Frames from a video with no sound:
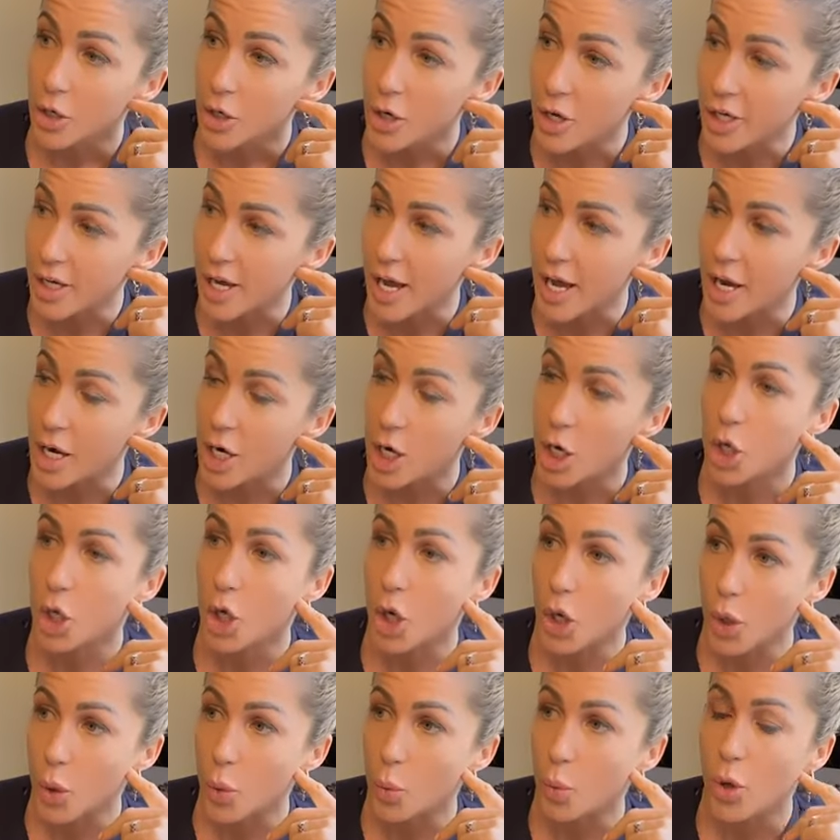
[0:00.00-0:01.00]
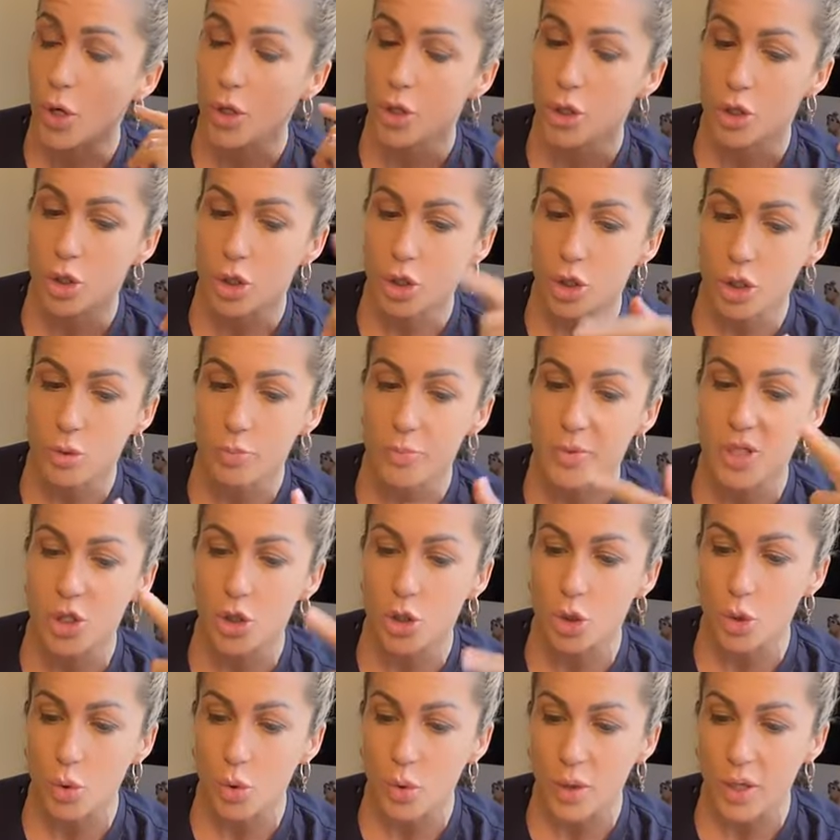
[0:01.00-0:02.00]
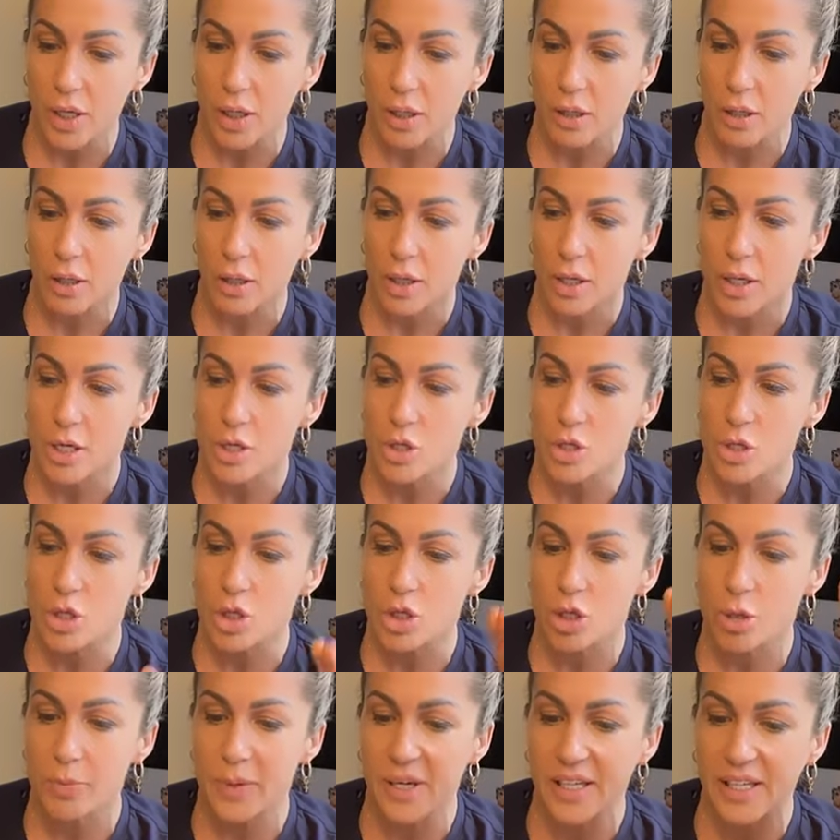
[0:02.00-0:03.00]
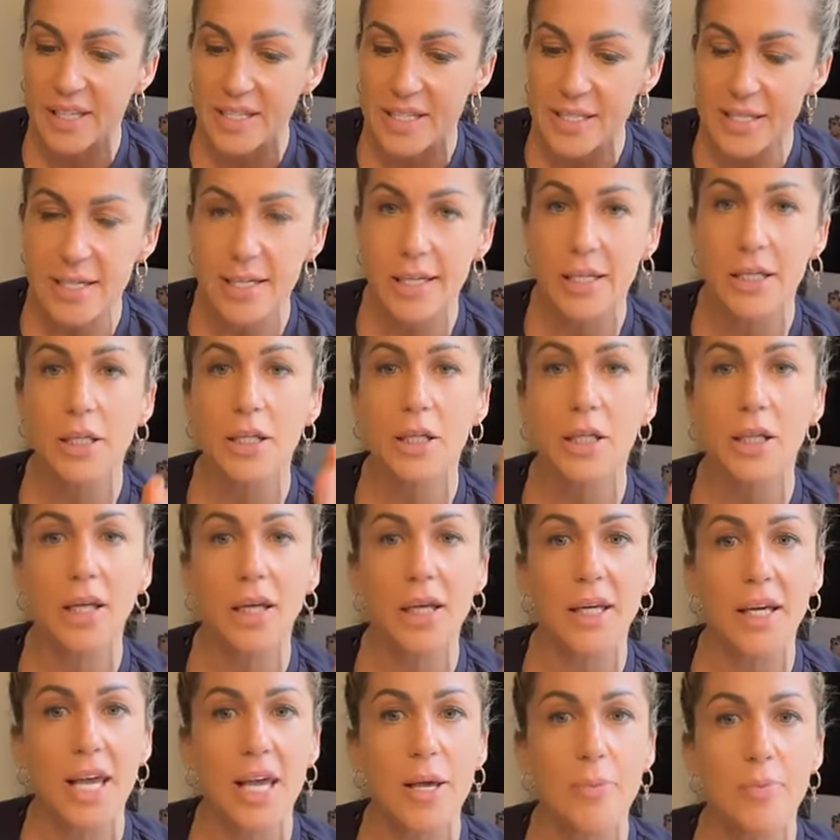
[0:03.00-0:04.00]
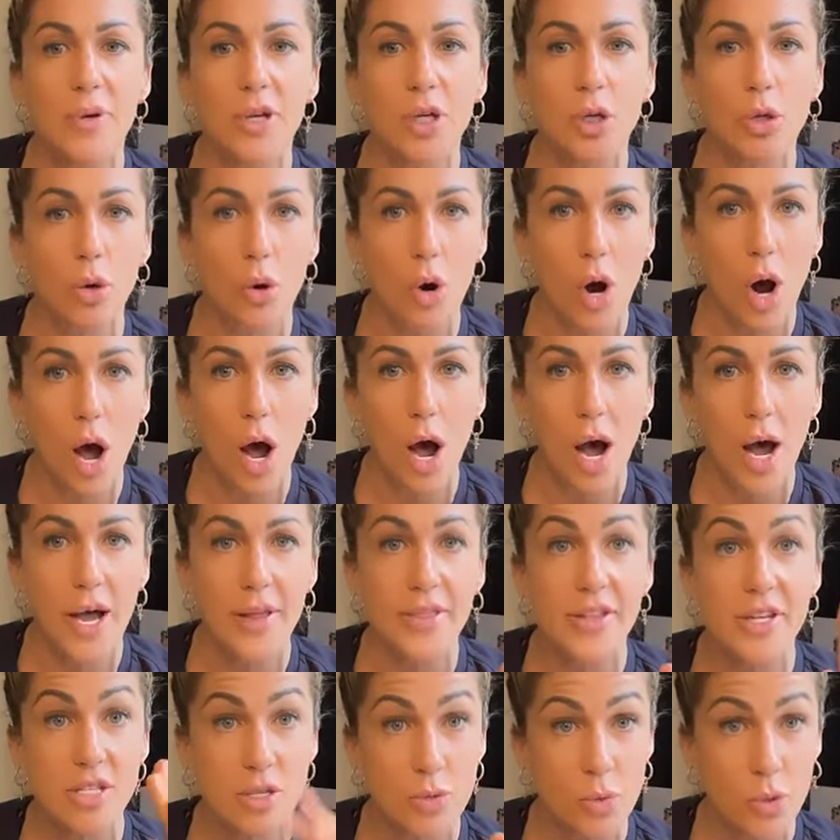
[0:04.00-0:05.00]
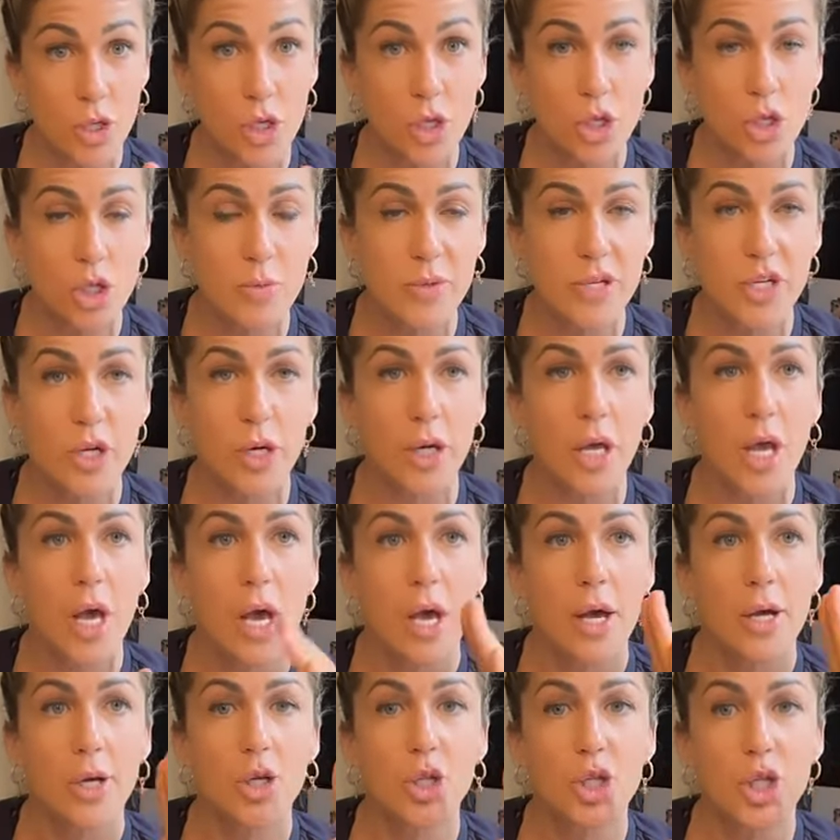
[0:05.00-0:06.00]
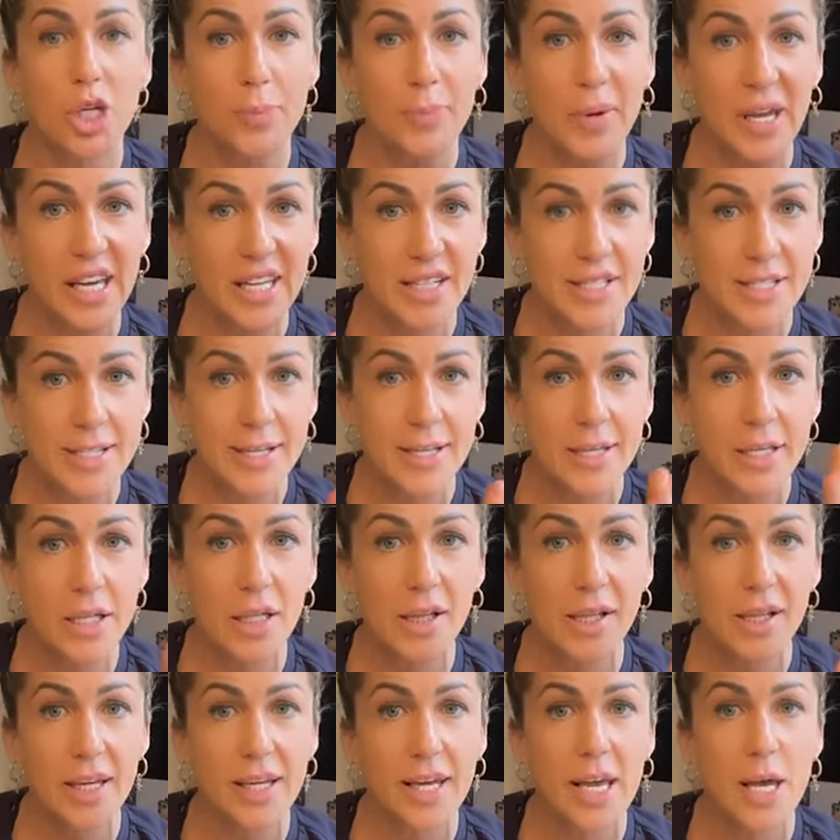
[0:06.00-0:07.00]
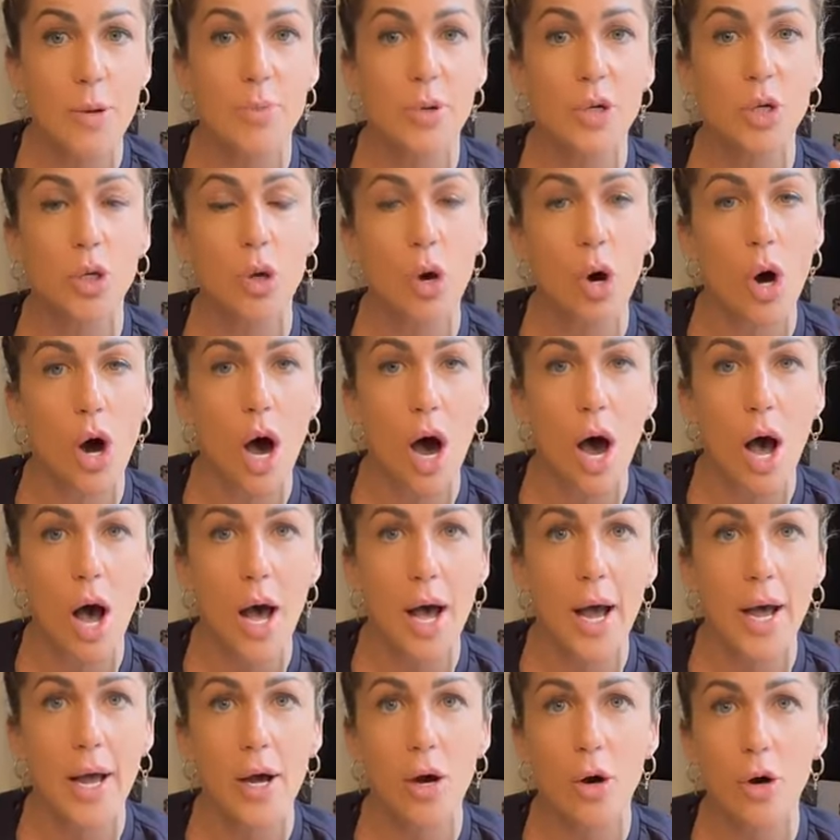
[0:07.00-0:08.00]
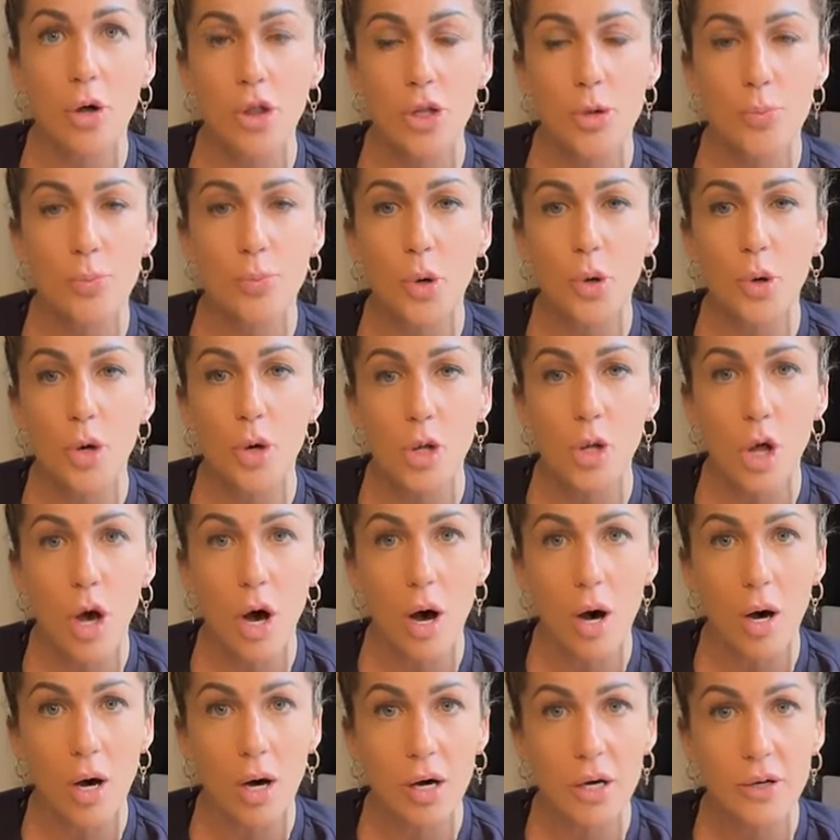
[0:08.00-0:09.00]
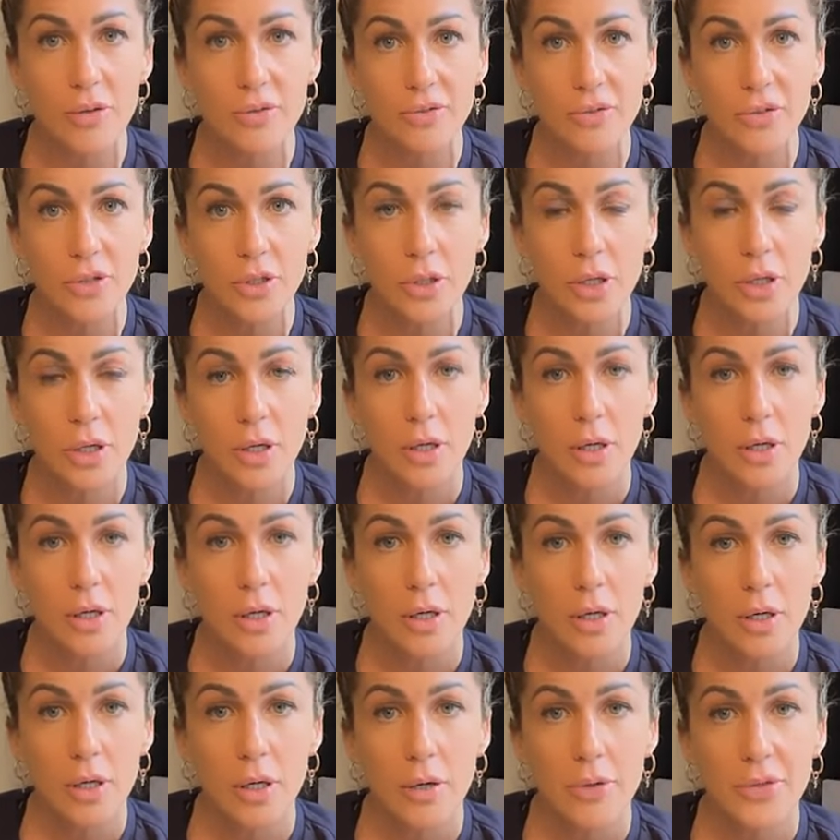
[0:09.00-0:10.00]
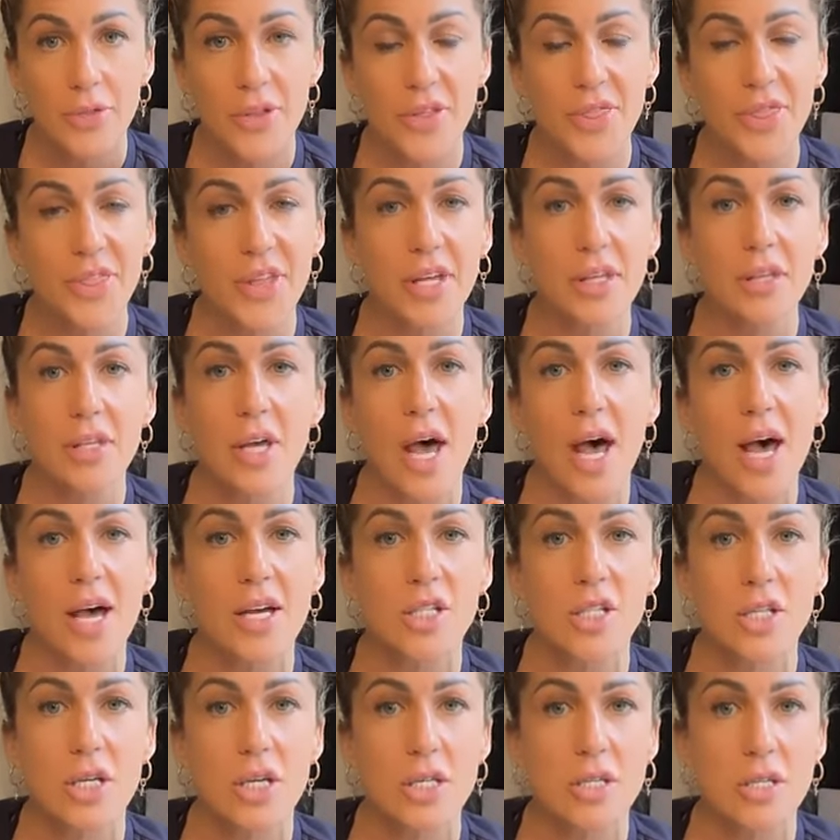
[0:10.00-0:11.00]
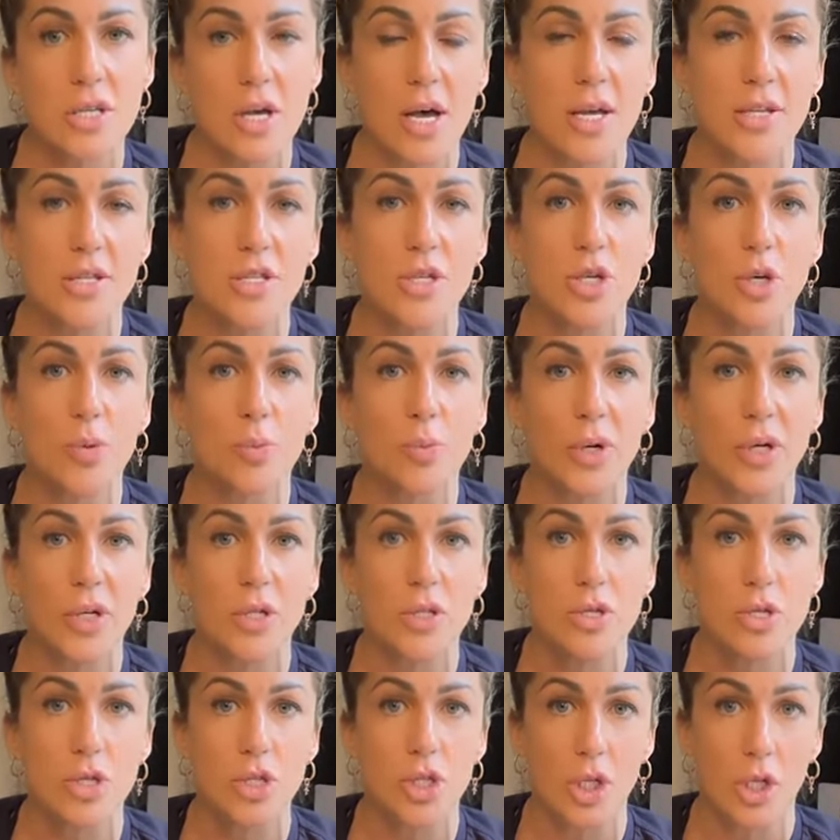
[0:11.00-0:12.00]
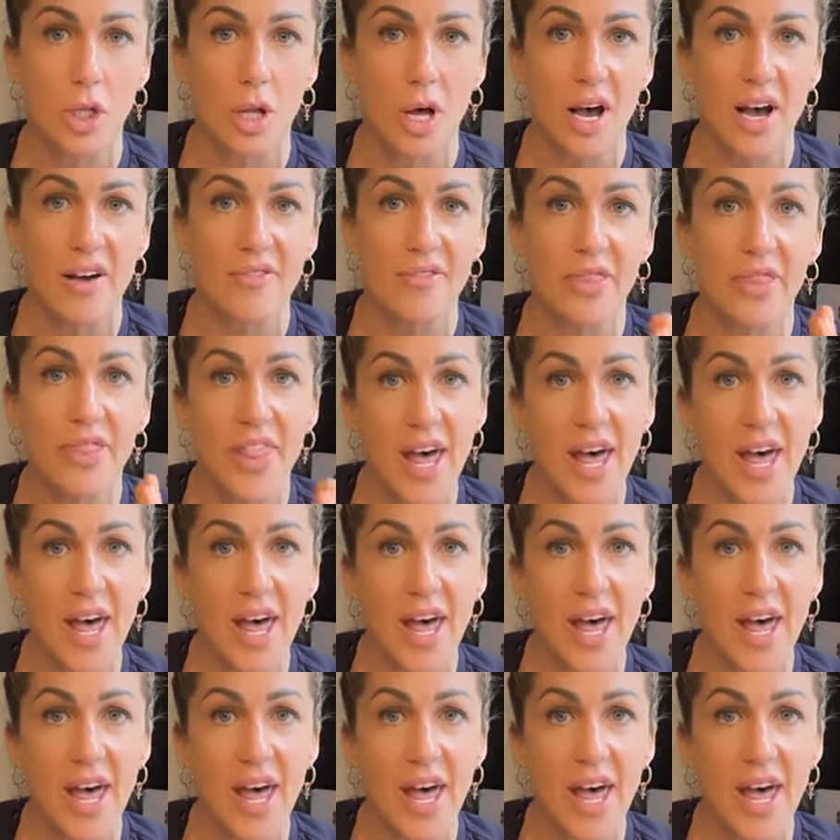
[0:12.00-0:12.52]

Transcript: No, Kat, no. What you should be doing is you should be continually keeping your eye. This is what you should be doing. You should be continually keeping your eye on the ball of the thing that actually excites you and brings you to life.